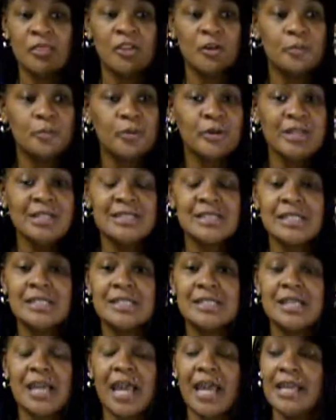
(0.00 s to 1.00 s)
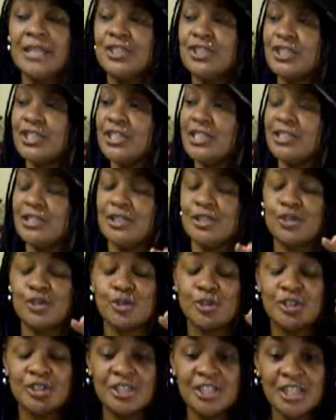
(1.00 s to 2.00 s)
the presentation, the
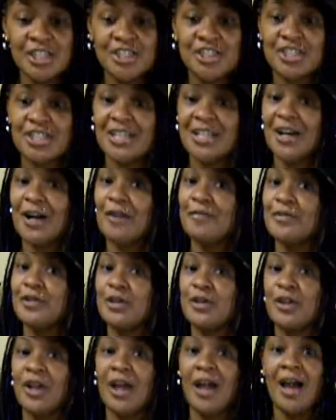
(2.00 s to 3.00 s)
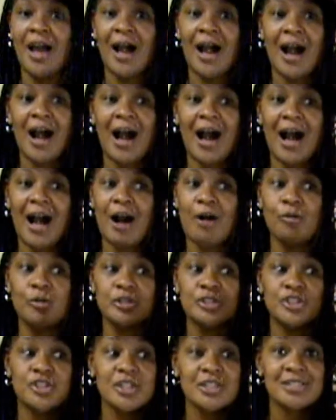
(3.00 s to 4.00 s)
tradition of it, I
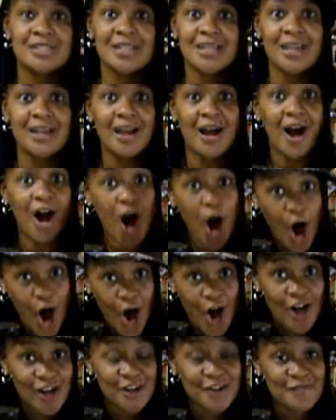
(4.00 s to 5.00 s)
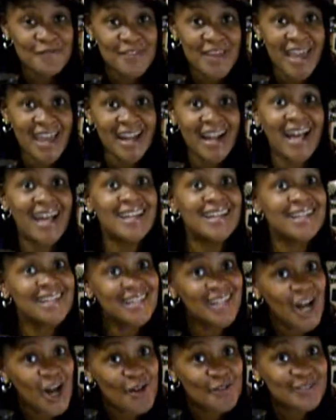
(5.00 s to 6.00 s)
was just in awe of that. I
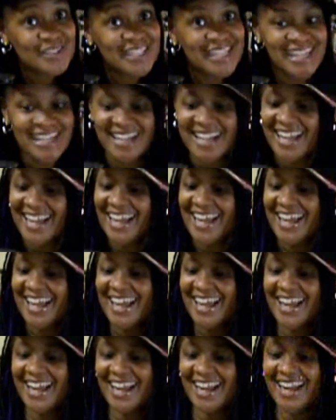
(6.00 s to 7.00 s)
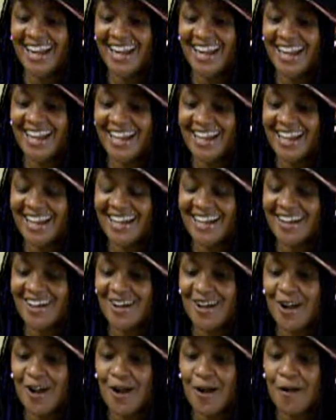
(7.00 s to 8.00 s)
loved it. And
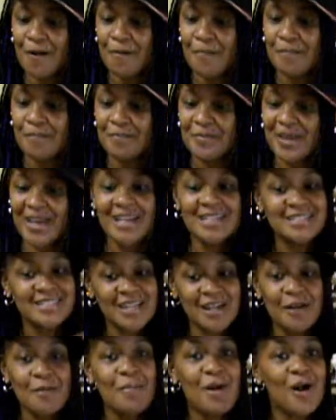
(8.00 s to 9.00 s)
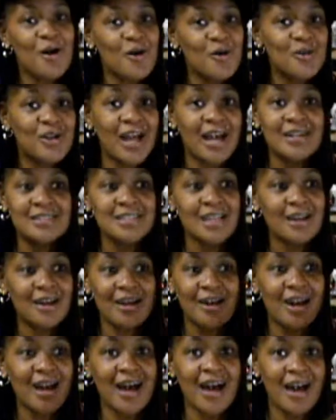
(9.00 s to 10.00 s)
like I said, at my old house,
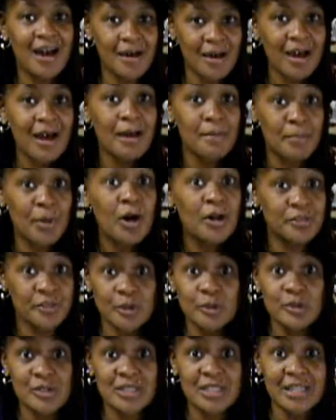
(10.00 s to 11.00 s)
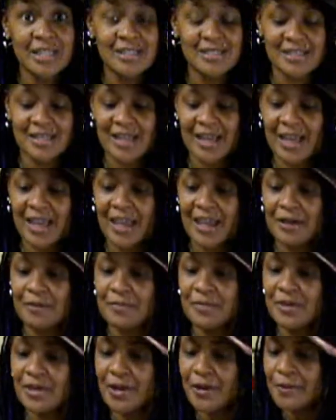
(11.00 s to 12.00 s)
I bought those things, and I had
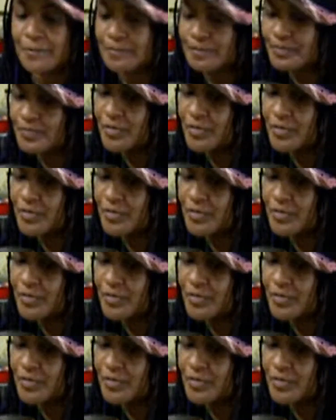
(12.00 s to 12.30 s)
them there.